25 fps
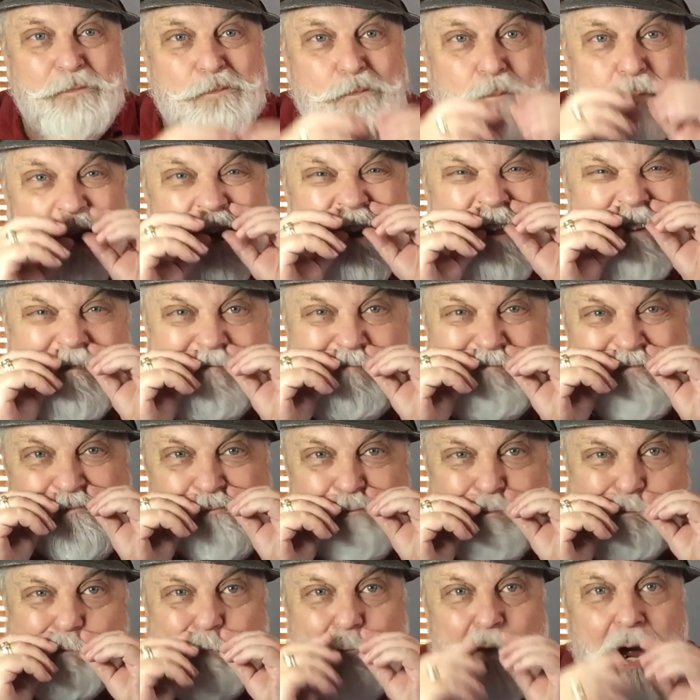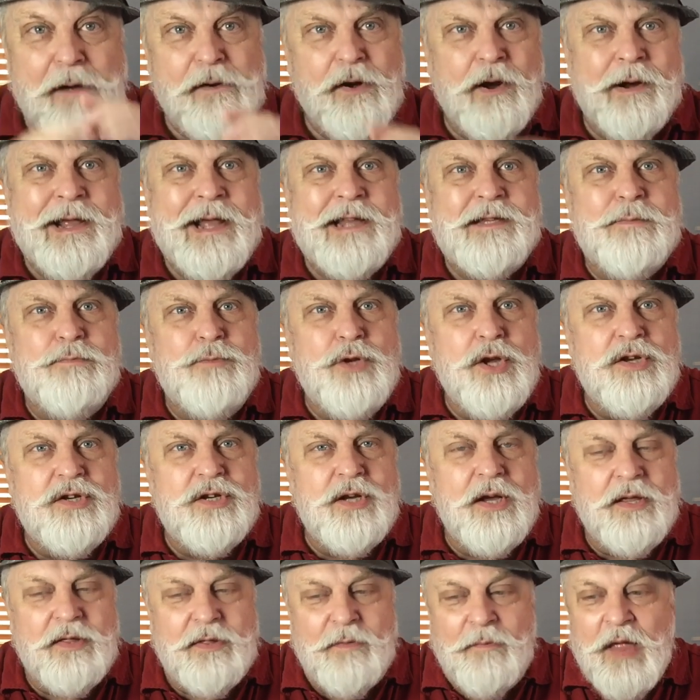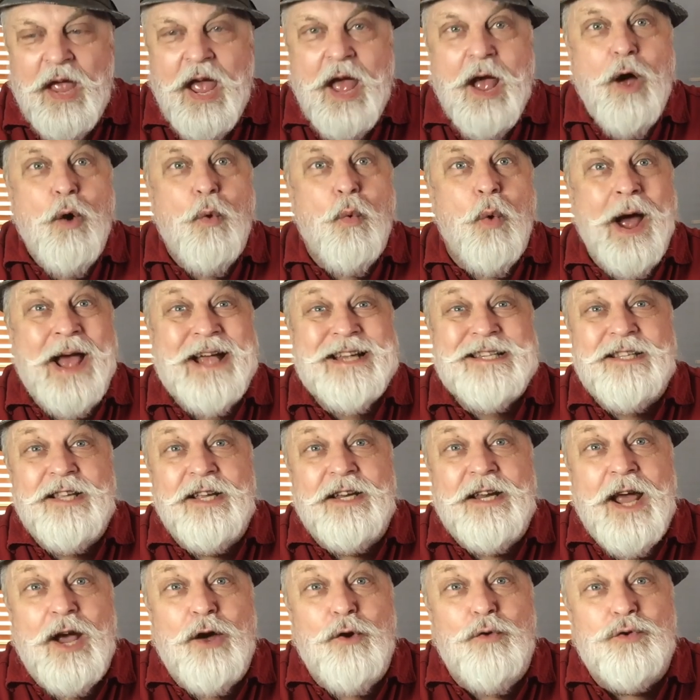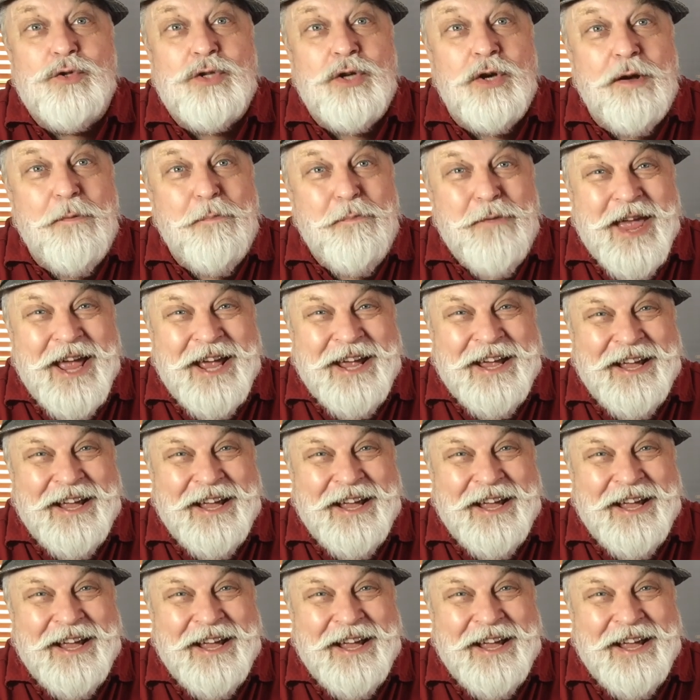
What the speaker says: Bloody, got to get some new teeth. Wax the decals on.